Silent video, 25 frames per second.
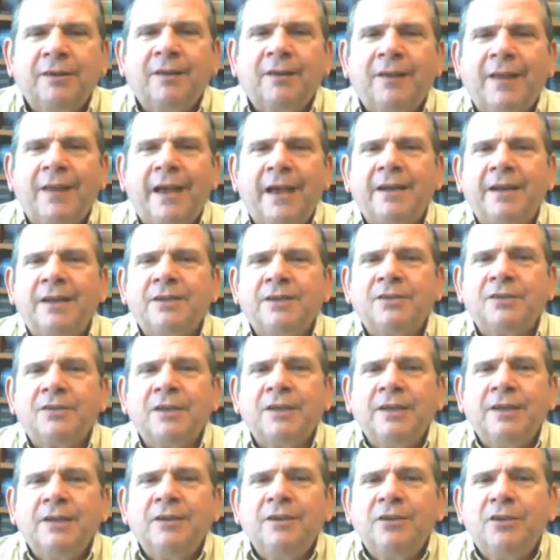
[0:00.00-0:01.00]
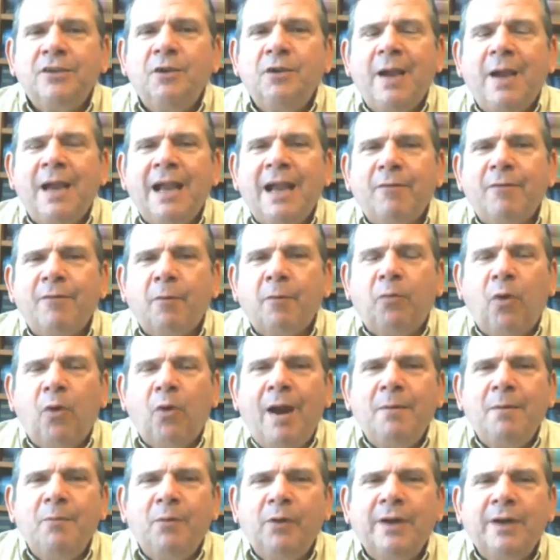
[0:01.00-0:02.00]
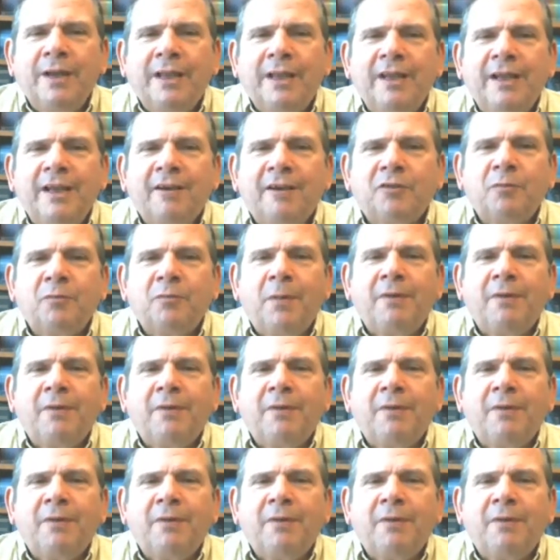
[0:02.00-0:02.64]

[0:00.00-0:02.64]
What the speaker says: That is, you may have a primary gift,